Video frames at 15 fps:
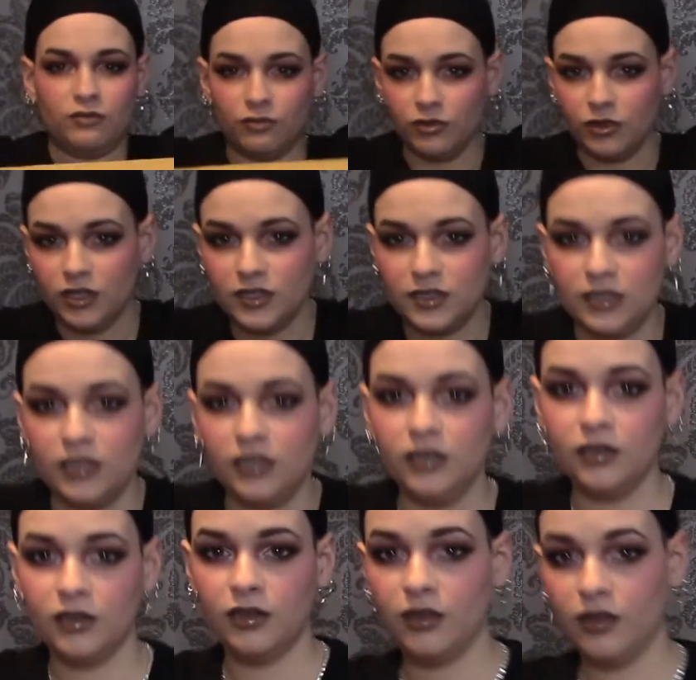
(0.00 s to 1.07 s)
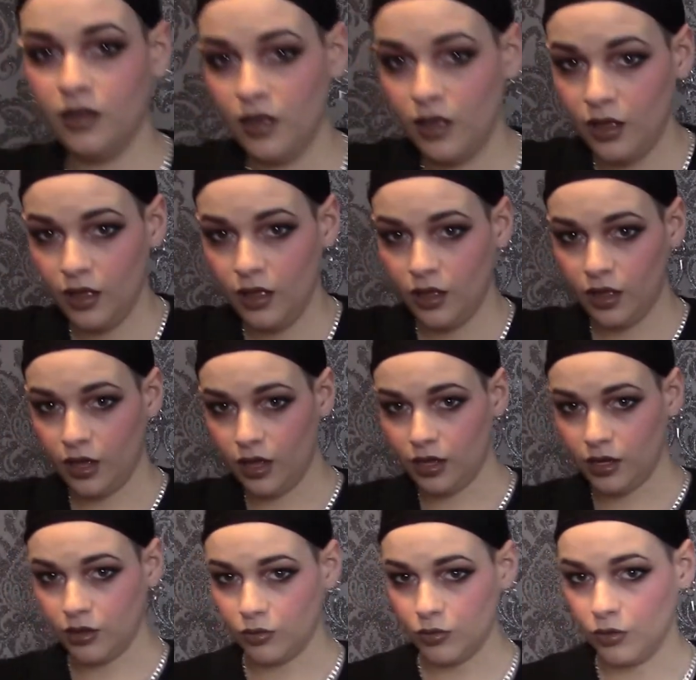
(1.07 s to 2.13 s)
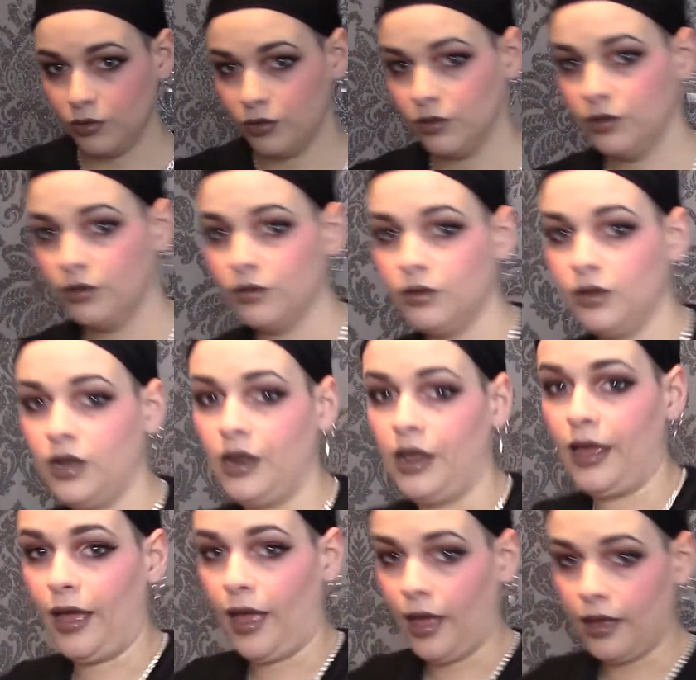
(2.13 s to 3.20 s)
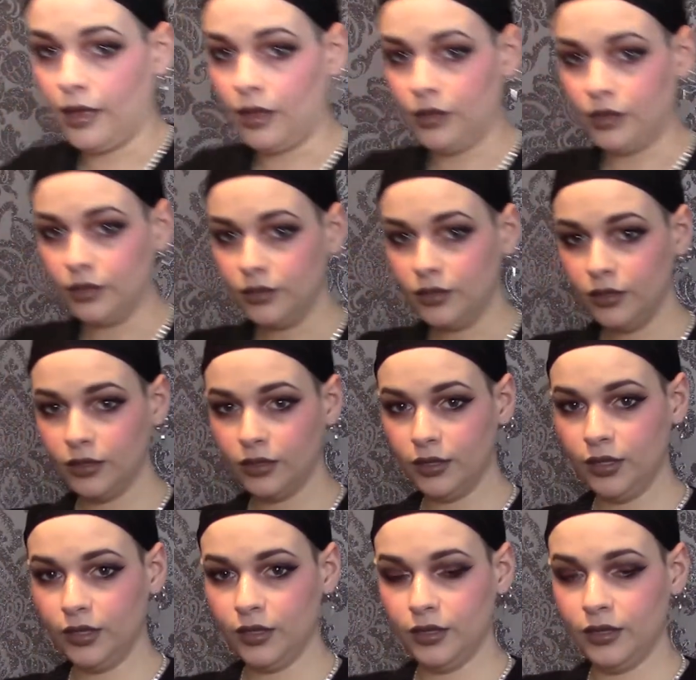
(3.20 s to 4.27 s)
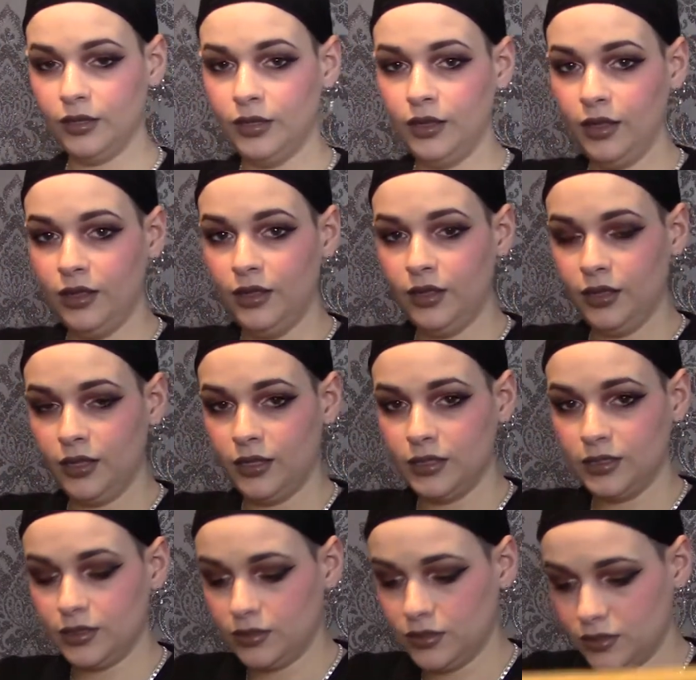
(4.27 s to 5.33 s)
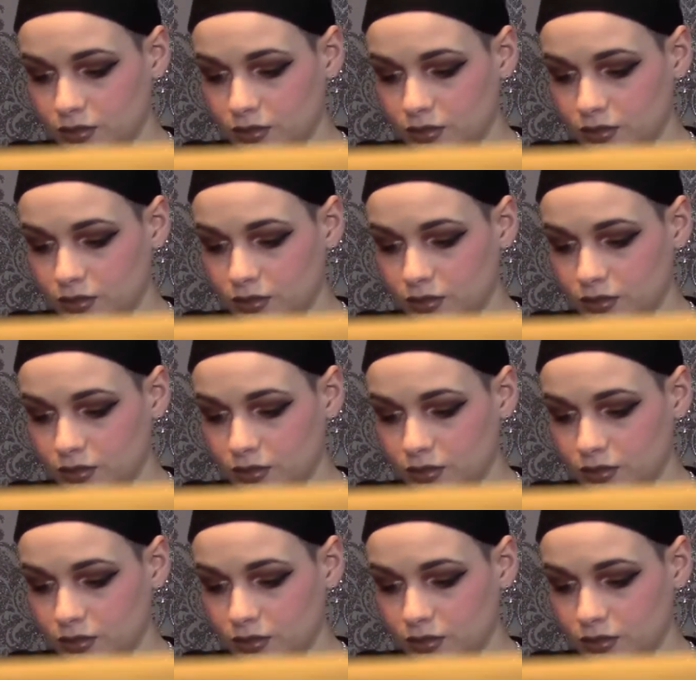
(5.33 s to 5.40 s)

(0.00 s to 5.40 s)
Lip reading: really see, and I'm going to go at an angle. So I'm just